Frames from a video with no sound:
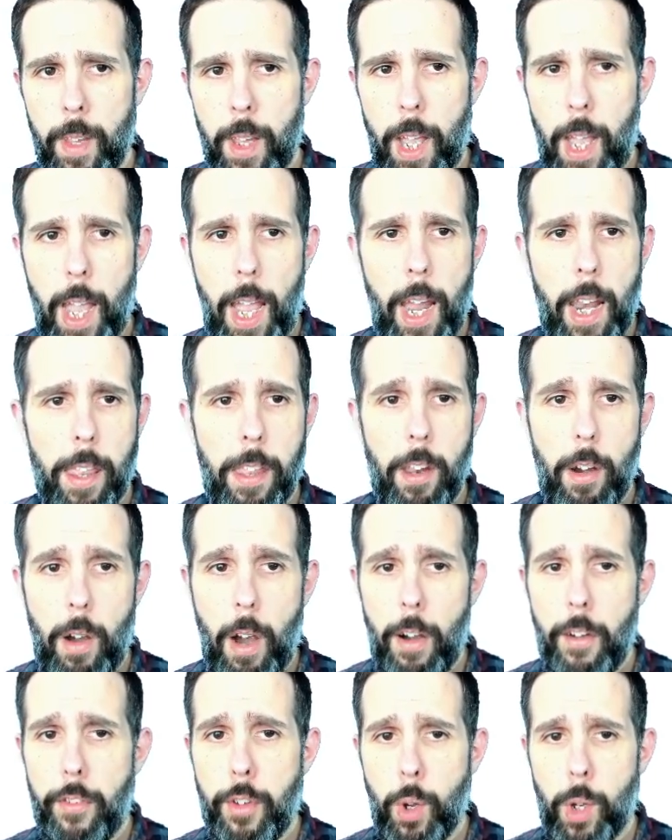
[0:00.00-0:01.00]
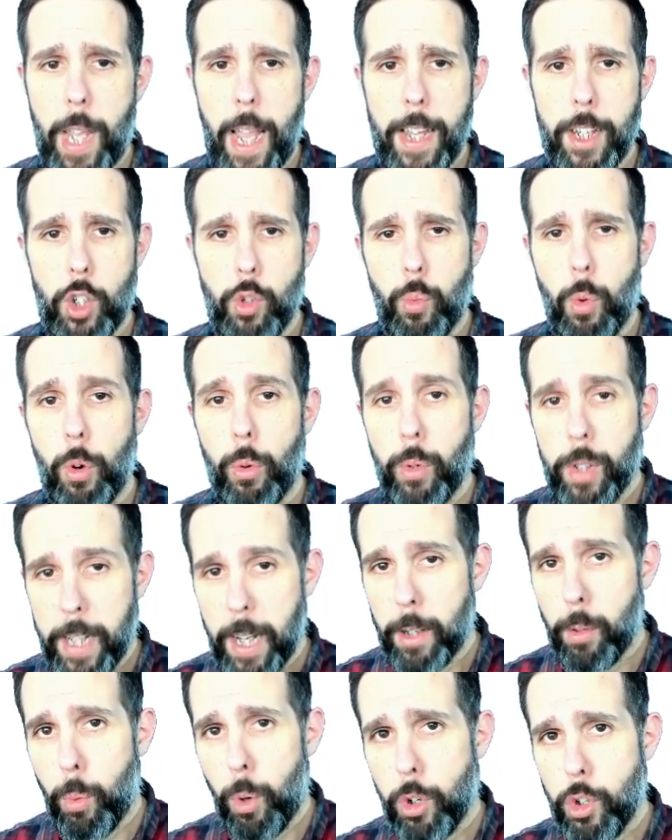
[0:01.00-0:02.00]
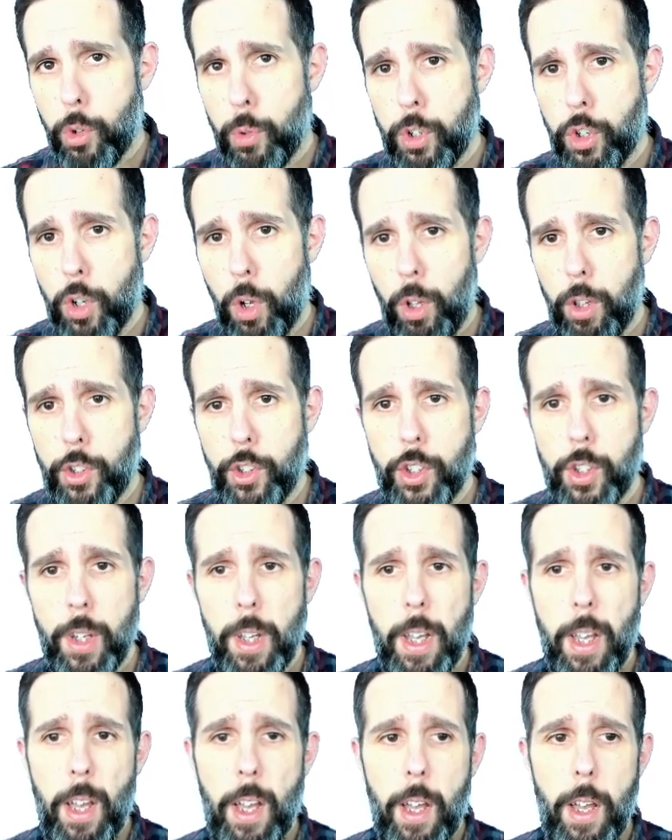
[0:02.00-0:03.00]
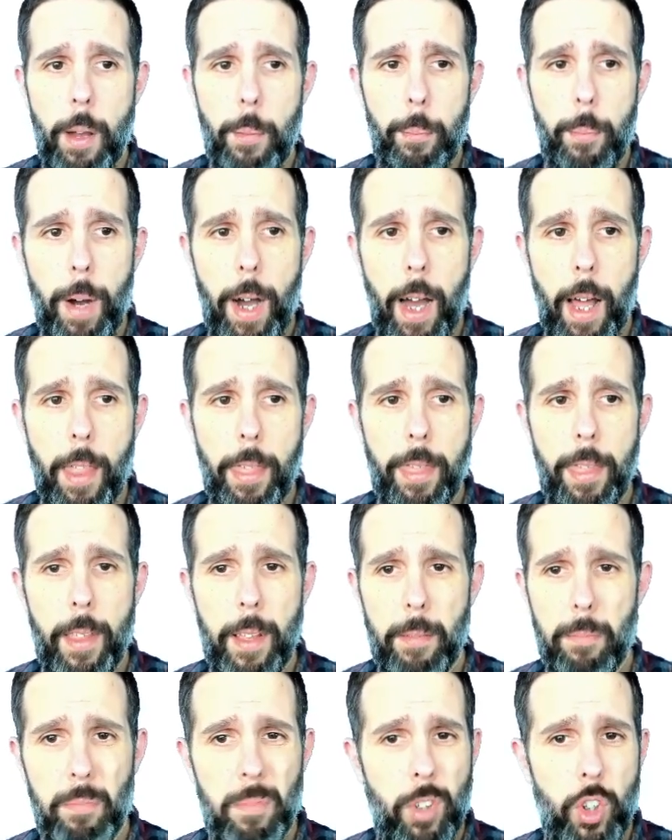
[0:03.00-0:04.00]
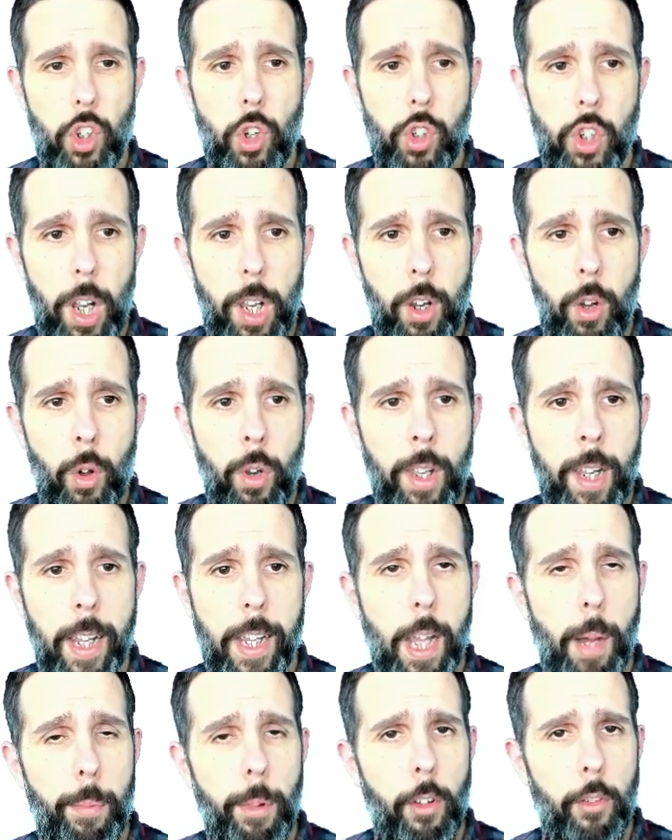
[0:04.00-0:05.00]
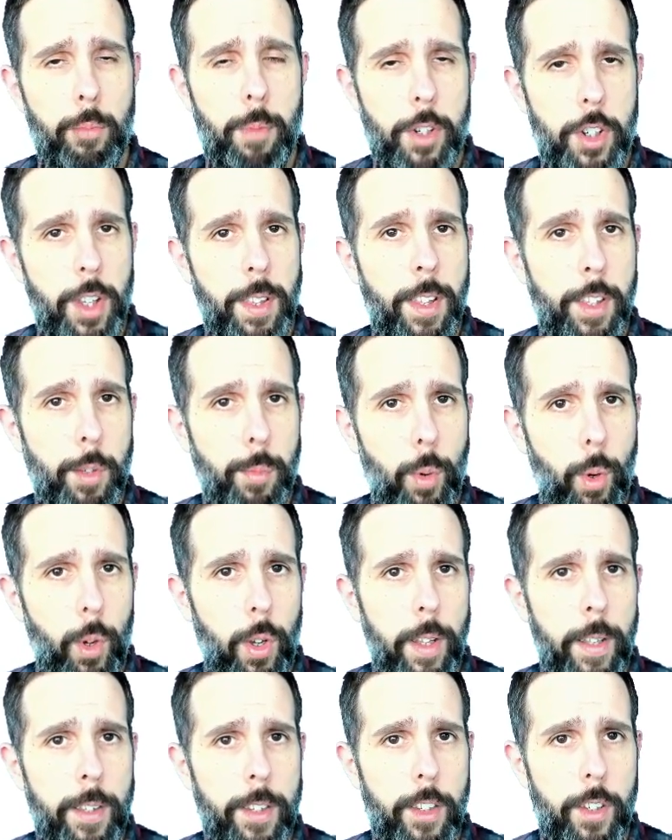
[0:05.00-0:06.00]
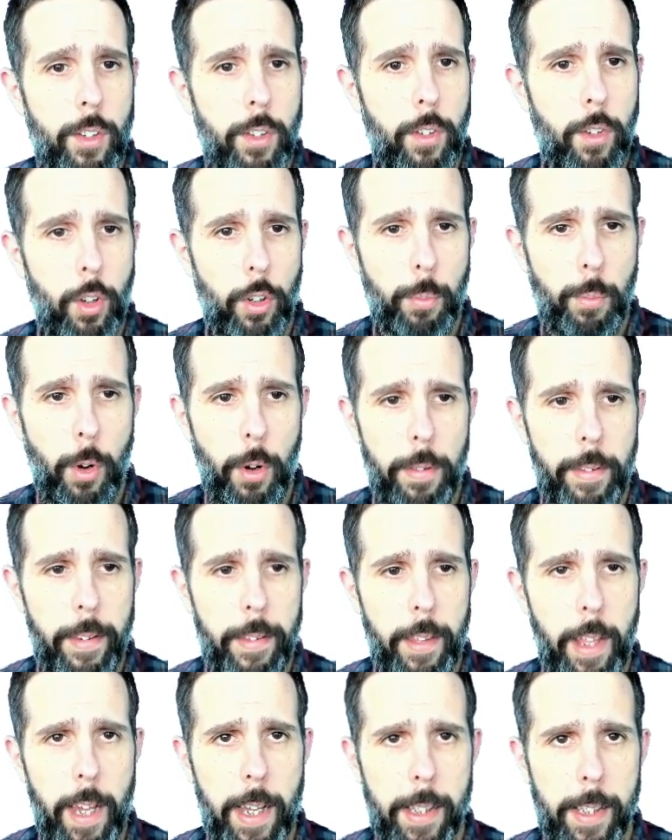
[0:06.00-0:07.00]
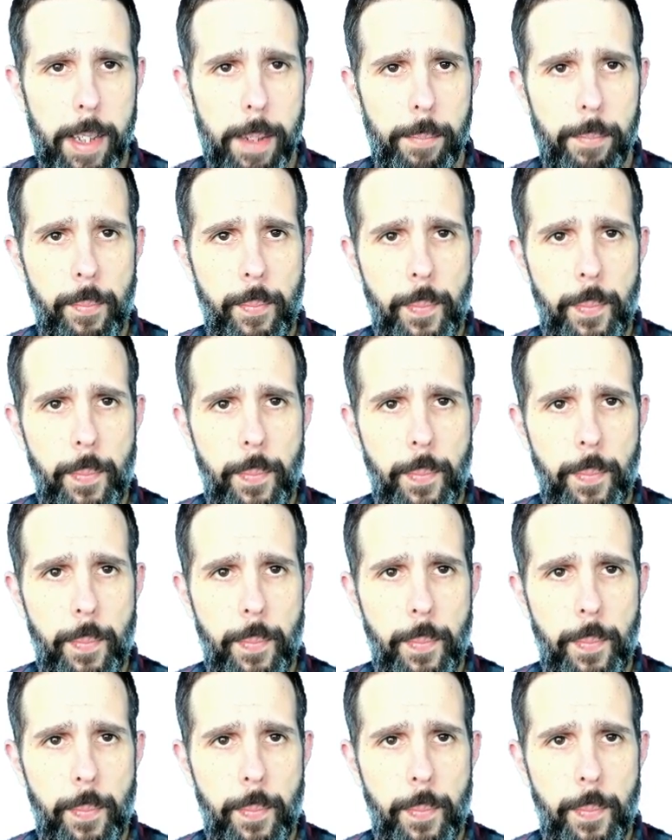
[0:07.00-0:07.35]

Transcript: and there are a few cases where we get worse results, but it's usually only a couple of percentage points, not more than that.